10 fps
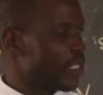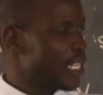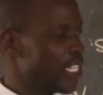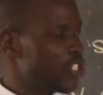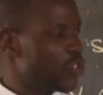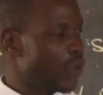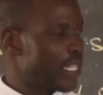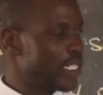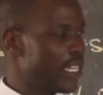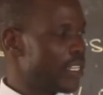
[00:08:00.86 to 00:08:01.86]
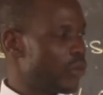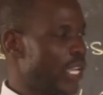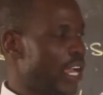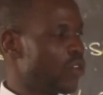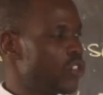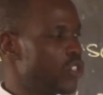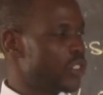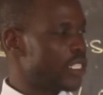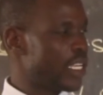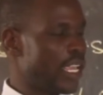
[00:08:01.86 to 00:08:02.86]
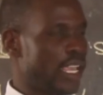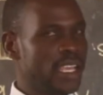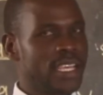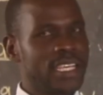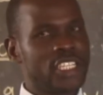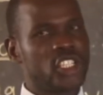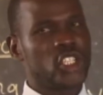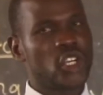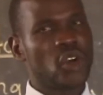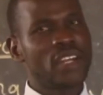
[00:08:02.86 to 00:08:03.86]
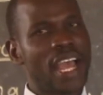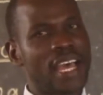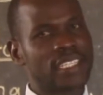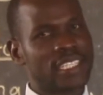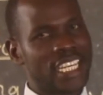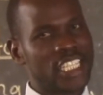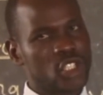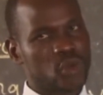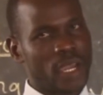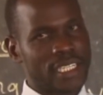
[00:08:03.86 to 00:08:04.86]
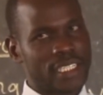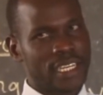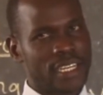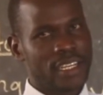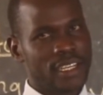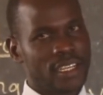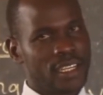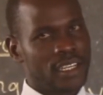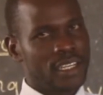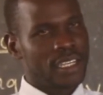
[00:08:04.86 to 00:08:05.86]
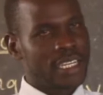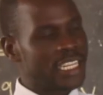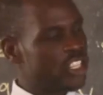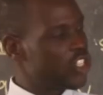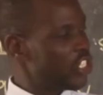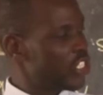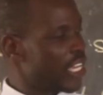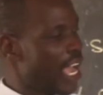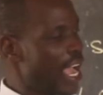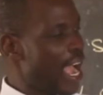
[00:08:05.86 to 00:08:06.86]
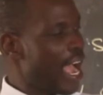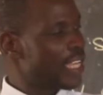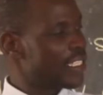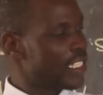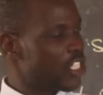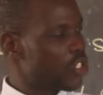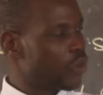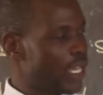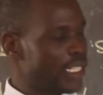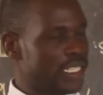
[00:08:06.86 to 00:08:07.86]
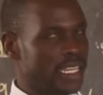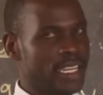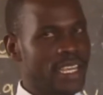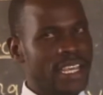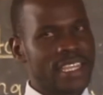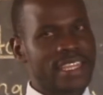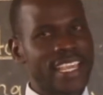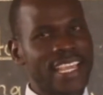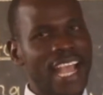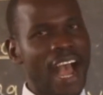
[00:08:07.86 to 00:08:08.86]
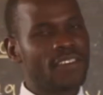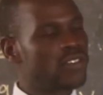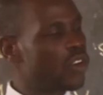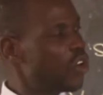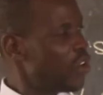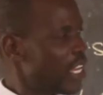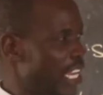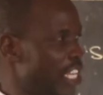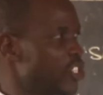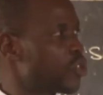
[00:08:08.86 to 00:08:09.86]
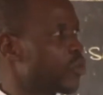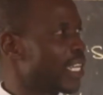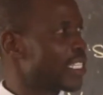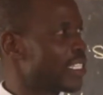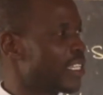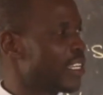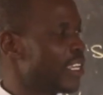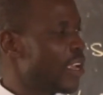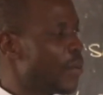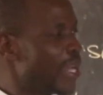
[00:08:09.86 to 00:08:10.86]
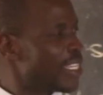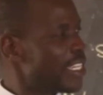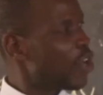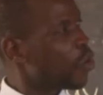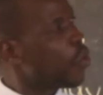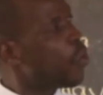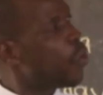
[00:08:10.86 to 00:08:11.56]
Instructed, we can also say, John has instructed. The teacher has instructed. They have instructed. But now,